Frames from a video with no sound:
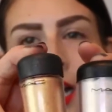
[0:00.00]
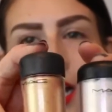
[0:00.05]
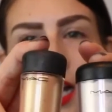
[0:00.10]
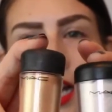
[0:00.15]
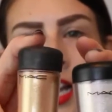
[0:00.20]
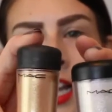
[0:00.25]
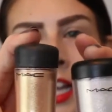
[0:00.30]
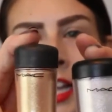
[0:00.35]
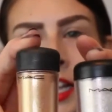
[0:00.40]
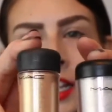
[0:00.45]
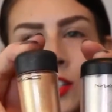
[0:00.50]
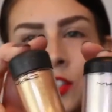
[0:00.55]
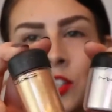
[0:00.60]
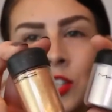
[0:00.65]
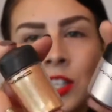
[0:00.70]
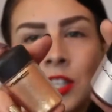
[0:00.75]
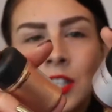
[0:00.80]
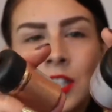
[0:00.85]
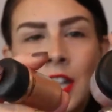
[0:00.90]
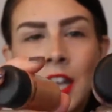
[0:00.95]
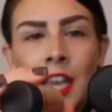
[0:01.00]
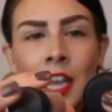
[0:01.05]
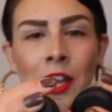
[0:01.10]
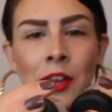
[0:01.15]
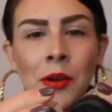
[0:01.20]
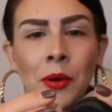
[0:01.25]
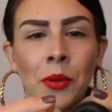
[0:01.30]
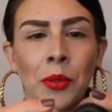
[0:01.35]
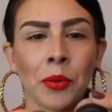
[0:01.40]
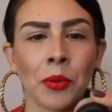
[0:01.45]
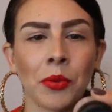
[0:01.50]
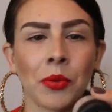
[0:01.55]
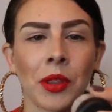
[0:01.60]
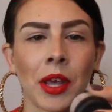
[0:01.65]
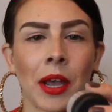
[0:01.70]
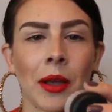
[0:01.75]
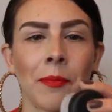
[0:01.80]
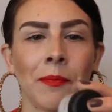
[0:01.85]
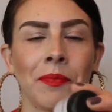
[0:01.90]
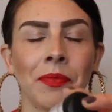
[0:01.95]
I just can't go through
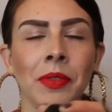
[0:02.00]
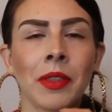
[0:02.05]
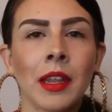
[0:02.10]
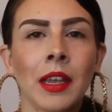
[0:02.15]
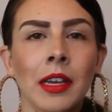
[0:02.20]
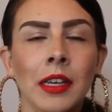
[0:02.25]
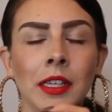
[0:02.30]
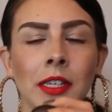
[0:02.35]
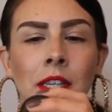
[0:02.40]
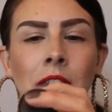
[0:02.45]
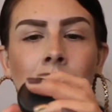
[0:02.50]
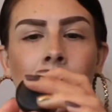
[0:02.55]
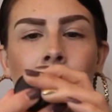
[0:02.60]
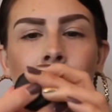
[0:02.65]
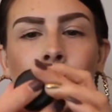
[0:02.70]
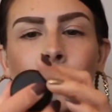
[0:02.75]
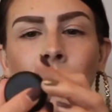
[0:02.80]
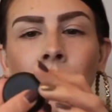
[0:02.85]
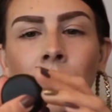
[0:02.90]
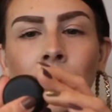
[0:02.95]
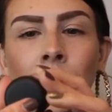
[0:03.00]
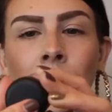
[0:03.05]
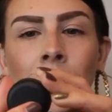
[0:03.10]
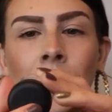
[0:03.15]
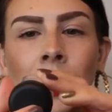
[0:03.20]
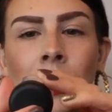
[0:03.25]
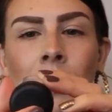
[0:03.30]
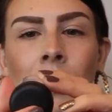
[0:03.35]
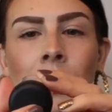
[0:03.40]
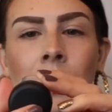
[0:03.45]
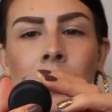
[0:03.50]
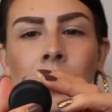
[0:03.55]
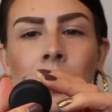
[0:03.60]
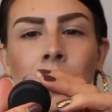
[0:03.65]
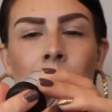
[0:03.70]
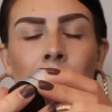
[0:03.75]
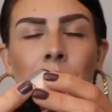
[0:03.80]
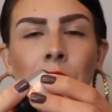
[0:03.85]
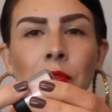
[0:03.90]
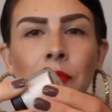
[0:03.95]
them. So this one over here is
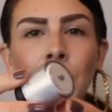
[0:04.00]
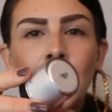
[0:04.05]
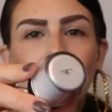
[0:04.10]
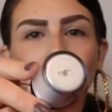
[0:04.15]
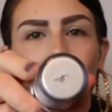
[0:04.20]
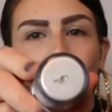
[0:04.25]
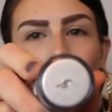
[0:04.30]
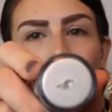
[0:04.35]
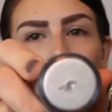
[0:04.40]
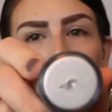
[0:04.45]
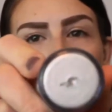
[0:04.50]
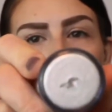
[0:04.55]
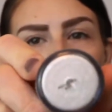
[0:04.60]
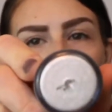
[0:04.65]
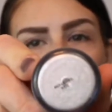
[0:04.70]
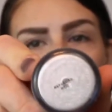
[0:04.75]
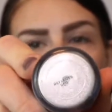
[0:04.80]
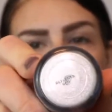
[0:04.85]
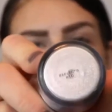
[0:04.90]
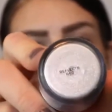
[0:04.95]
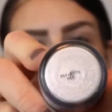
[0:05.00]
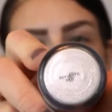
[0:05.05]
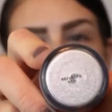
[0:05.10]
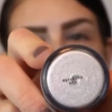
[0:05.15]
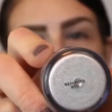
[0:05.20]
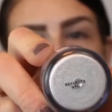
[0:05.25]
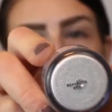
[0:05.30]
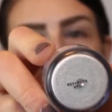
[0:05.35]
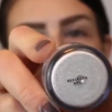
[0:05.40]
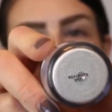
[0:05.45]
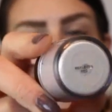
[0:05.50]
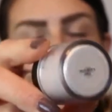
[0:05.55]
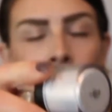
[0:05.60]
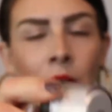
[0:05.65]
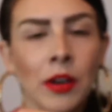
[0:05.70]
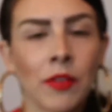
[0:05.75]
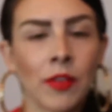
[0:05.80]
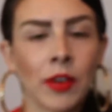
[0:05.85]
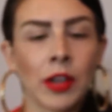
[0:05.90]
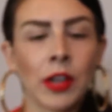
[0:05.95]
in Reflects Red.
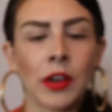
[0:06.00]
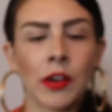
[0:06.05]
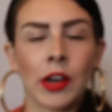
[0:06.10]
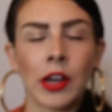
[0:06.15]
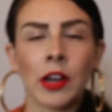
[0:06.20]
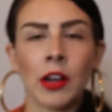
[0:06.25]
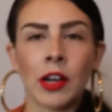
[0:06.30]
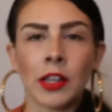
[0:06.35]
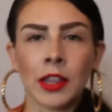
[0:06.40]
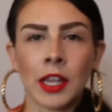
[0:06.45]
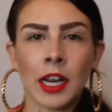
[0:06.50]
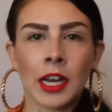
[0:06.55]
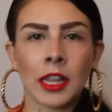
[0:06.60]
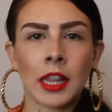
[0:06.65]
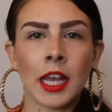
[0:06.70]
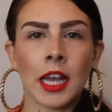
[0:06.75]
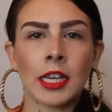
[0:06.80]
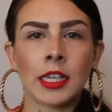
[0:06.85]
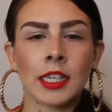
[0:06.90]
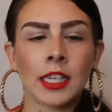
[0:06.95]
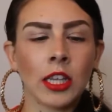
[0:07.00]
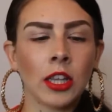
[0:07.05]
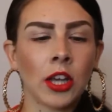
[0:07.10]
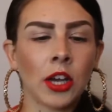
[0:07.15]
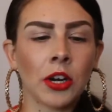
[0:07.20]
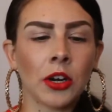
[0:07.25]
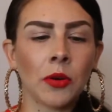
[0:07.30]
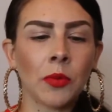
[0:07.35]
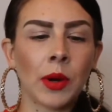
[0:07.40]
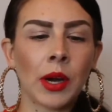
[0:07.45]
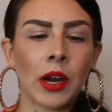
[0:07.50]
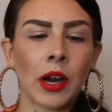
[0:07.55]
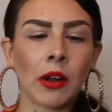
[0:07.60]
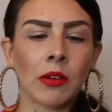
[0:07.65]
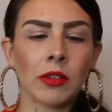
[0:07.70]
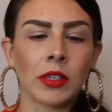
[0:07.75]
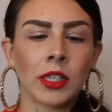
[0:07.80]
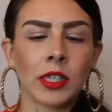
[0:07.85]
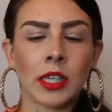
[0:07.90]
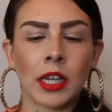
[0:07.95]
Right over here, I got that at the Estee Lauder
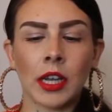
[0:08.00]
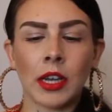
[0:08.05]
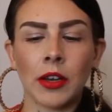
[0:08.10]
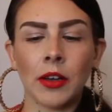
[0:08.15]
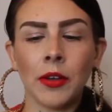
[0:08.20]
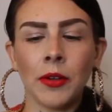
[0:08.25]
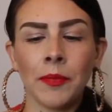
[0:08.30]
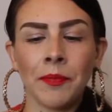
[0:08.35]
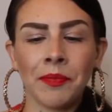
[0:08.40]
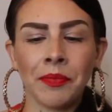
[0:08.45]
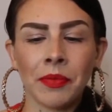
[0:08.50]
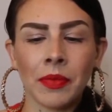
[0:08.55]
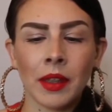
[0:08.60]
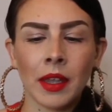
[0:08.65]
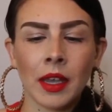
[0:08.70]
Warehouse sale.